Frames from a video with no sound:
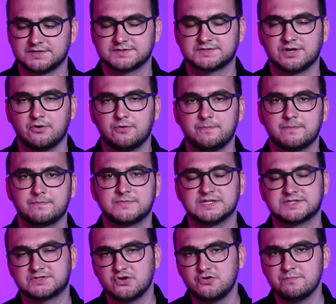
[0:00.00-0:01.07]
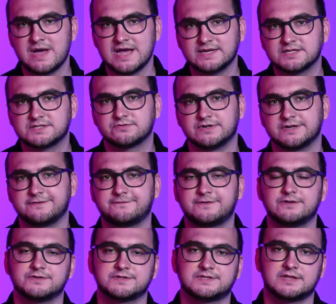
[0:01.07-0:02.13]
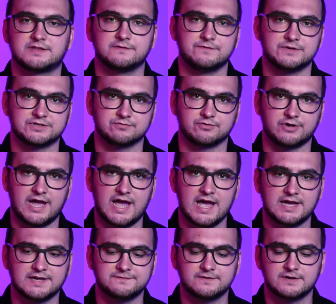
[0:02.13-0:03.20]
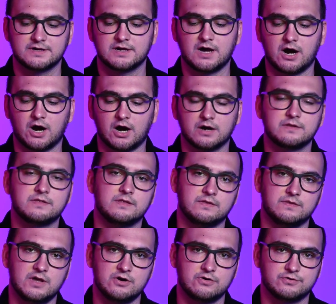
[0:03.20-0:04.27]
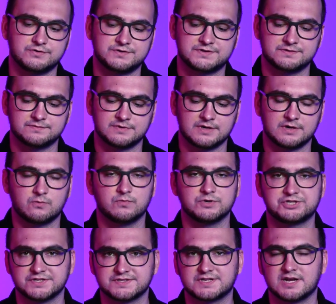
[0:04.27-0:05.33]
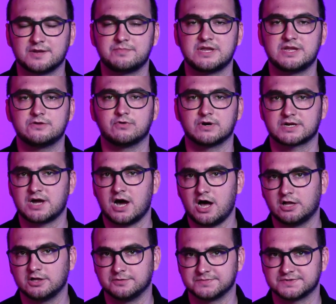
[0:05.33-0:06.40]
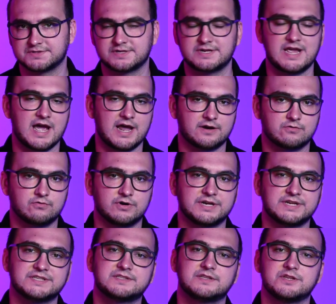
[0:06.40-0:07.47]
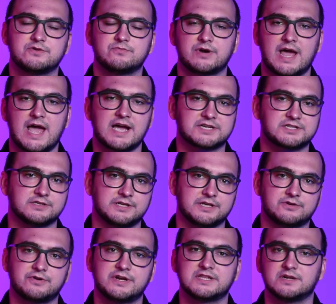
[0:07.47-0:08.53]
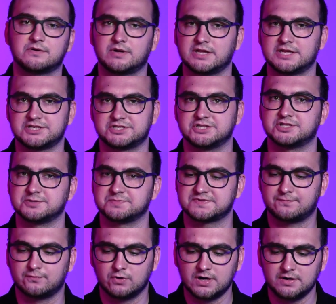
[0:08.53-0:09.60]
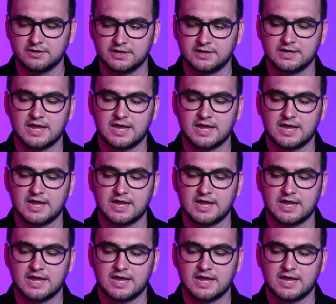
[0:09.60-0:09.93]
So the two mandatory fields that the visual have are nodes, which is going to be your columns, categories that you want to actually create the relationships for,